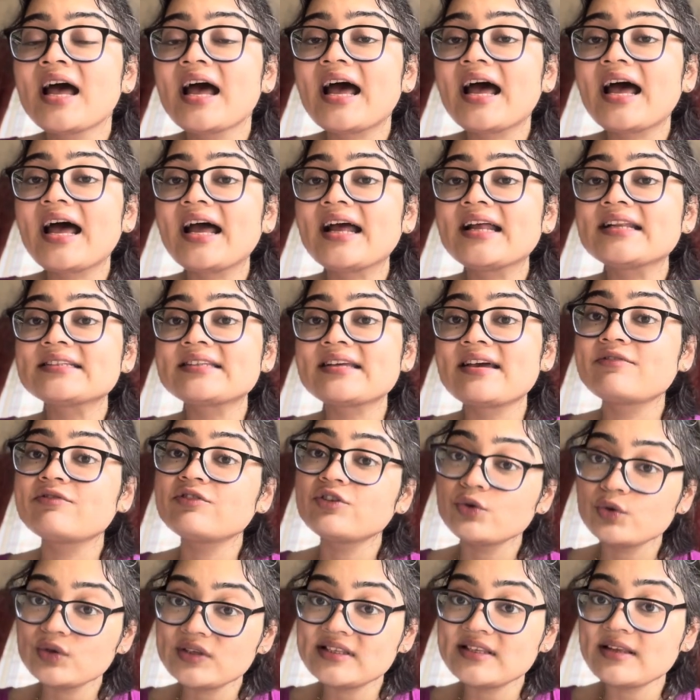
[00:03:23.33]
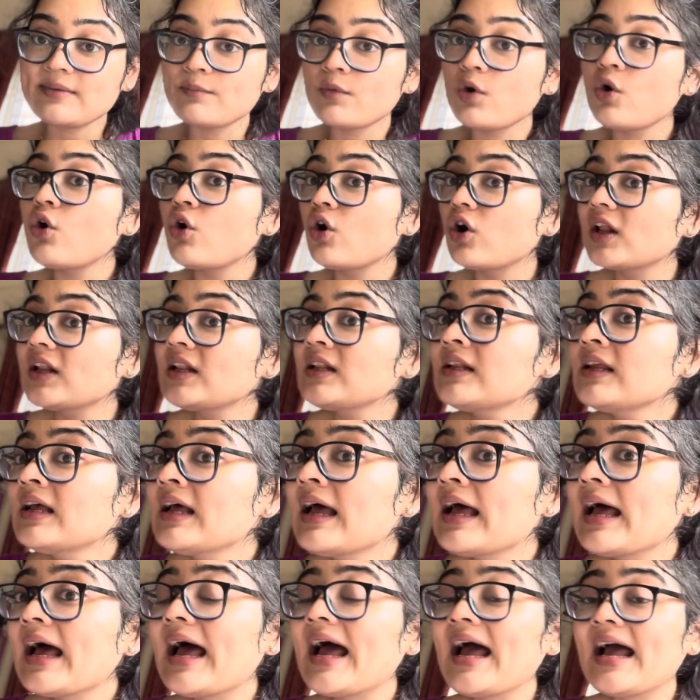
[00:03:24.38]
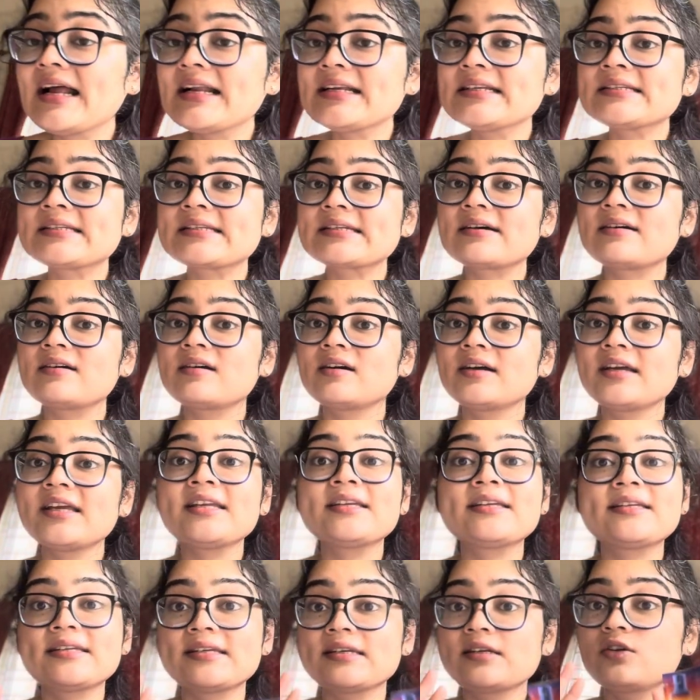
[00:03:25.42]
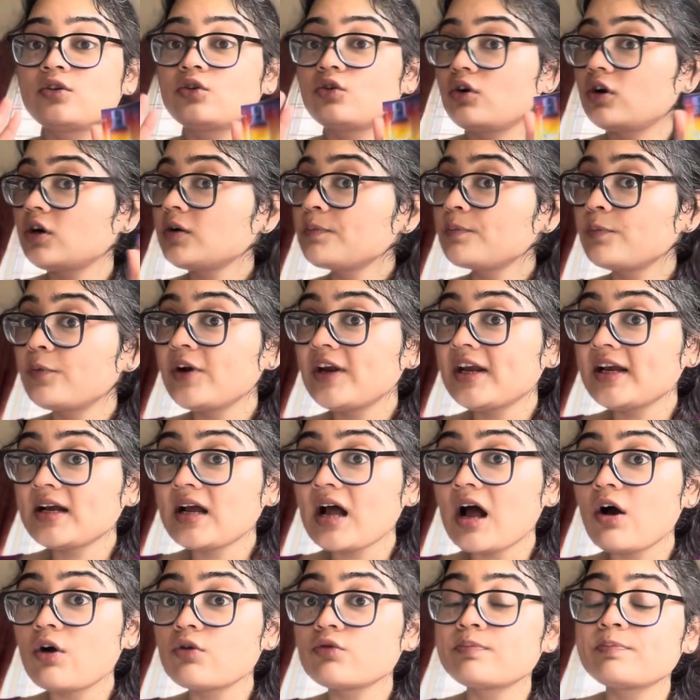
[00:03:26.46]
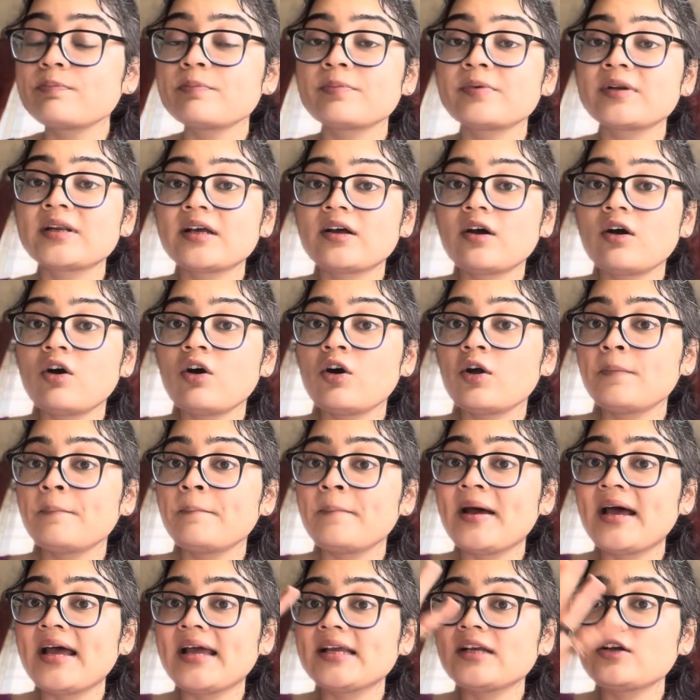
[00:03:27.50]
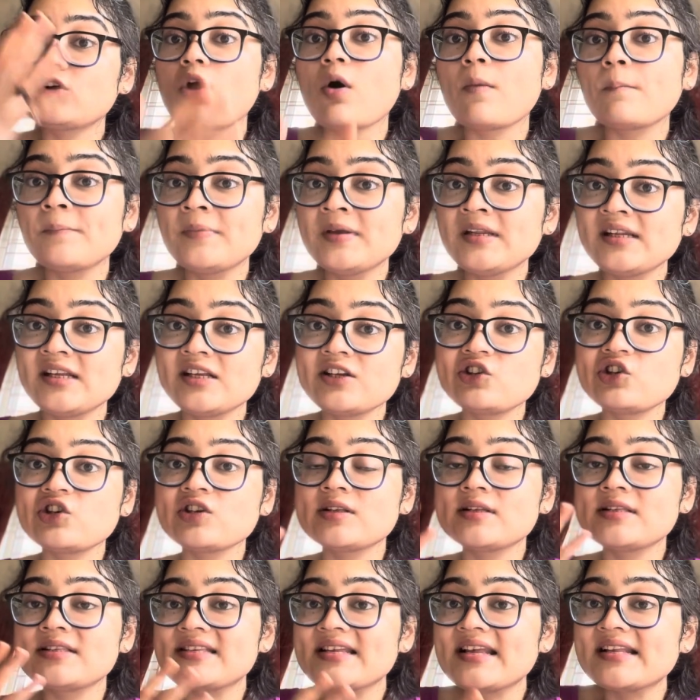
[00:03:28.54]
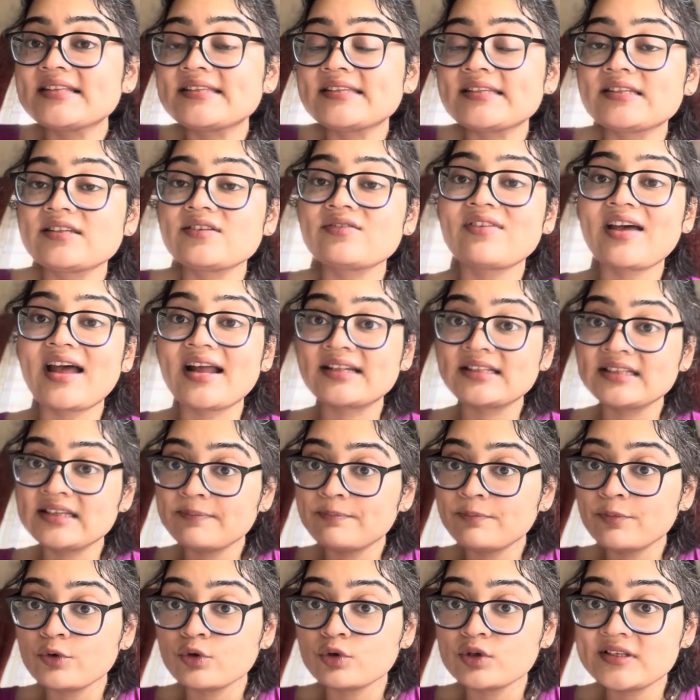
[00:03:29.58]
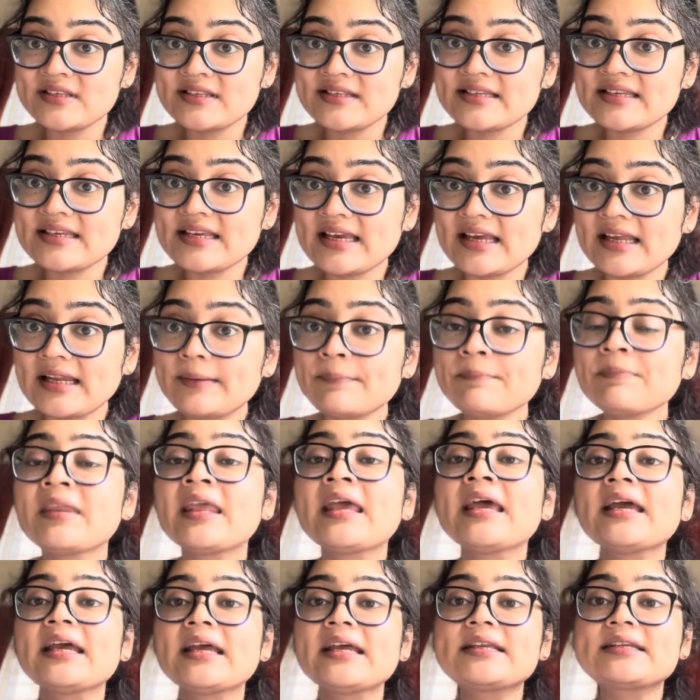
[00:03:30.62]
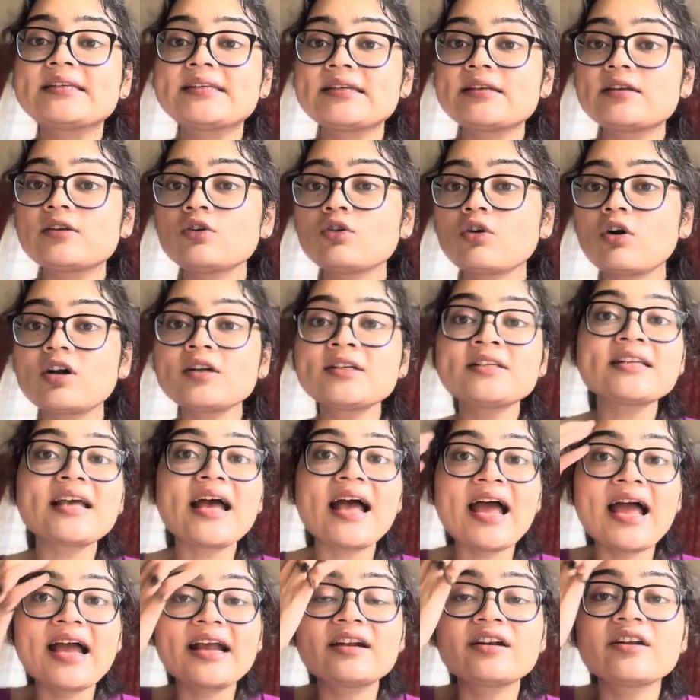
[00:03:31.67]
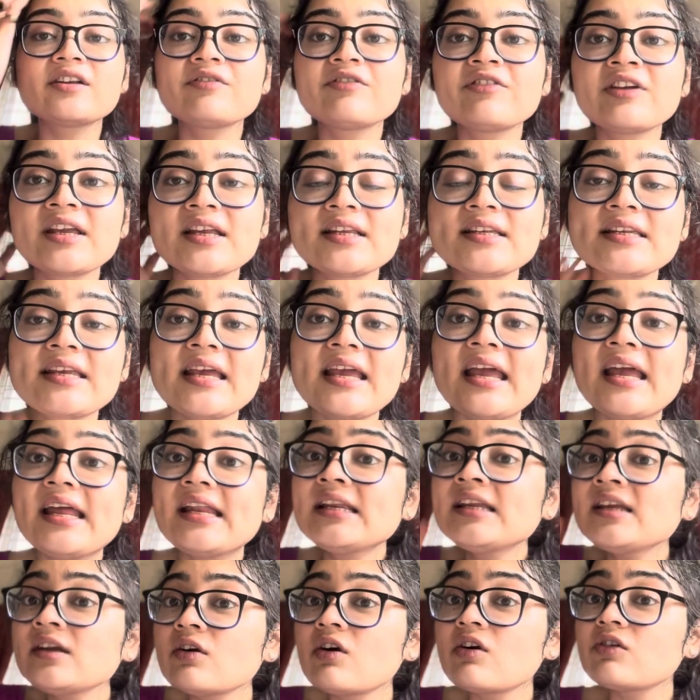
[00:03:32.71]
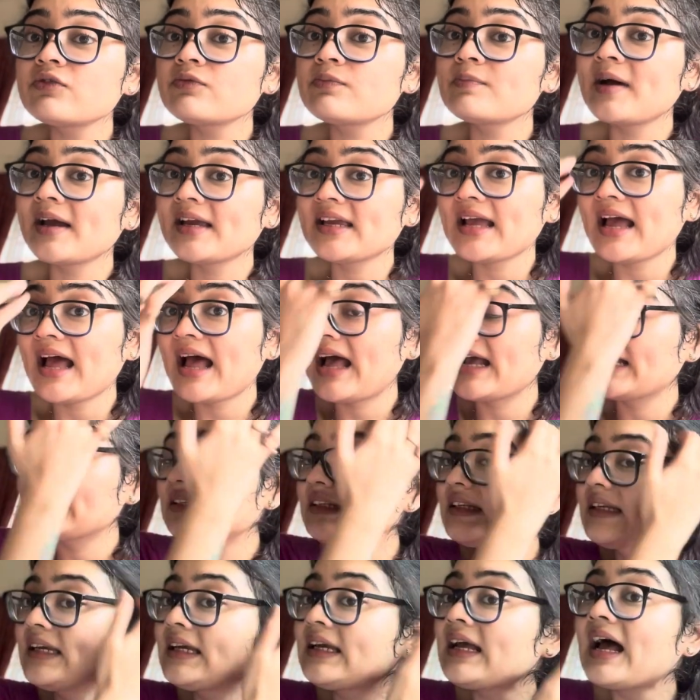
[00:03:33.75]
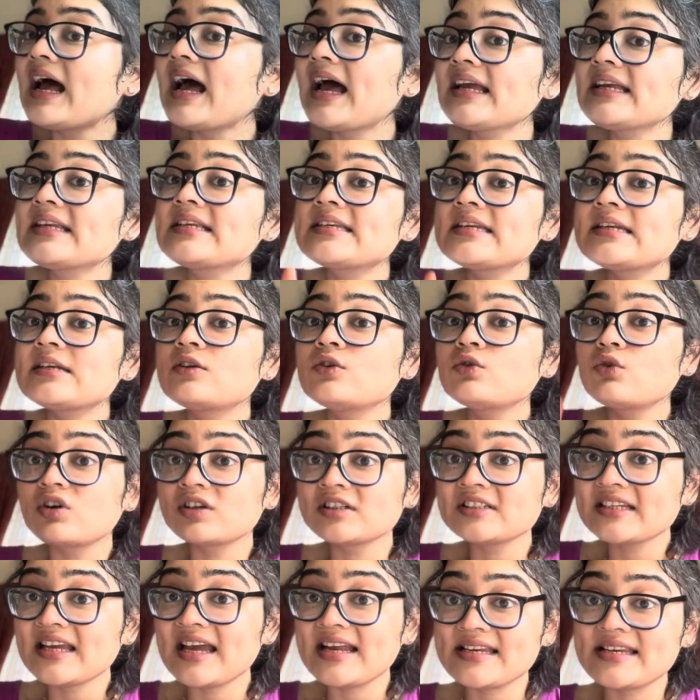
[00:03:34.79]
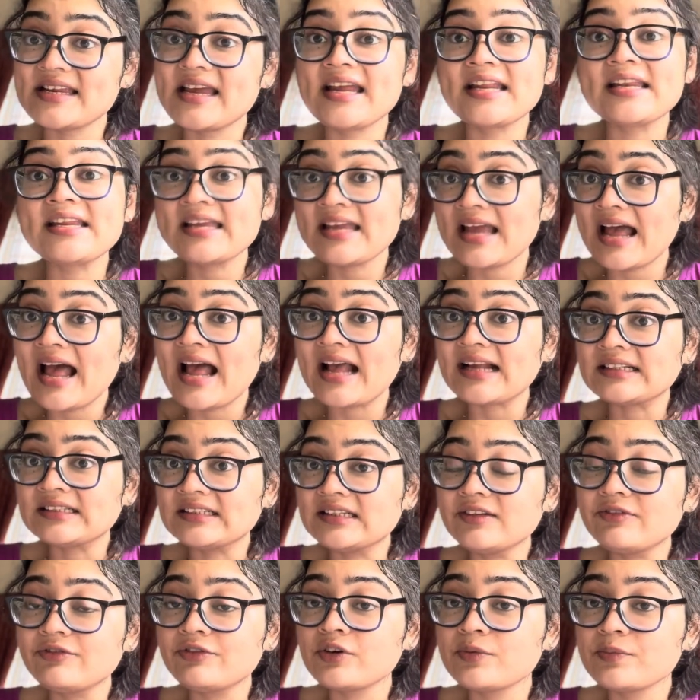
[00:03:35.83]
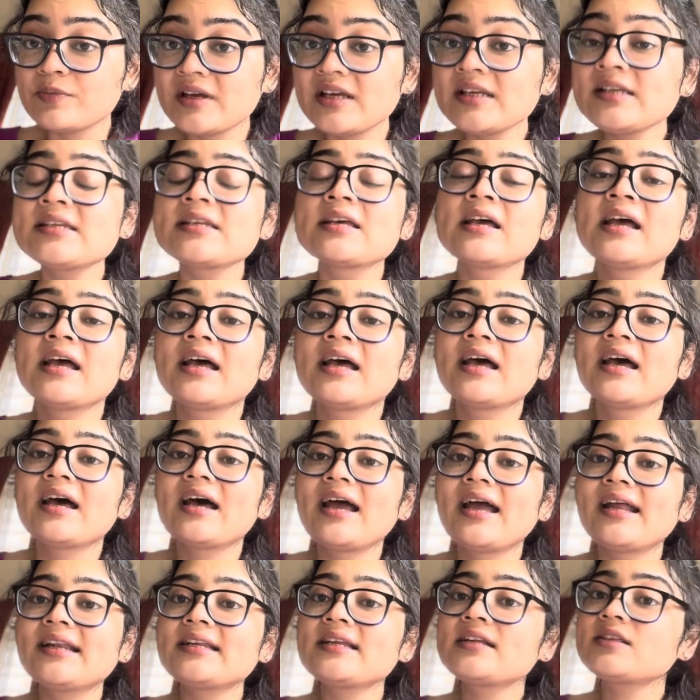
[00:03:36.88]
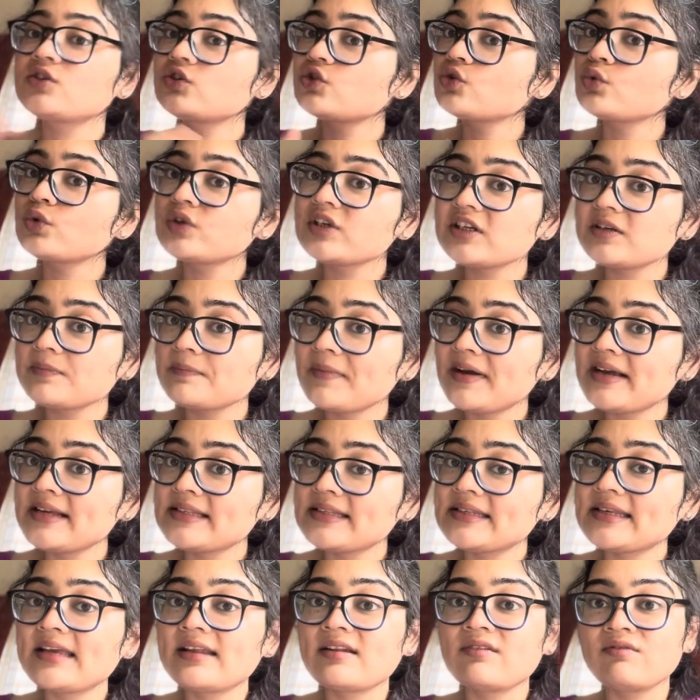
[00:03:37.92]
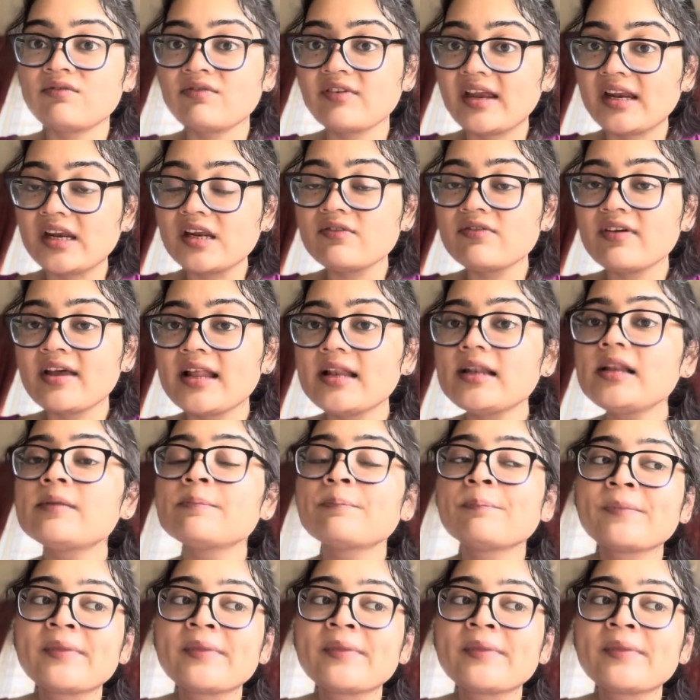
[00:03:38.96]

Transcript: and I've used them all, and it did not break out on my combination sensitive acne prone skin. It did not aggravate any of my acne. I did not get any acne from it, and it suited my skin very well.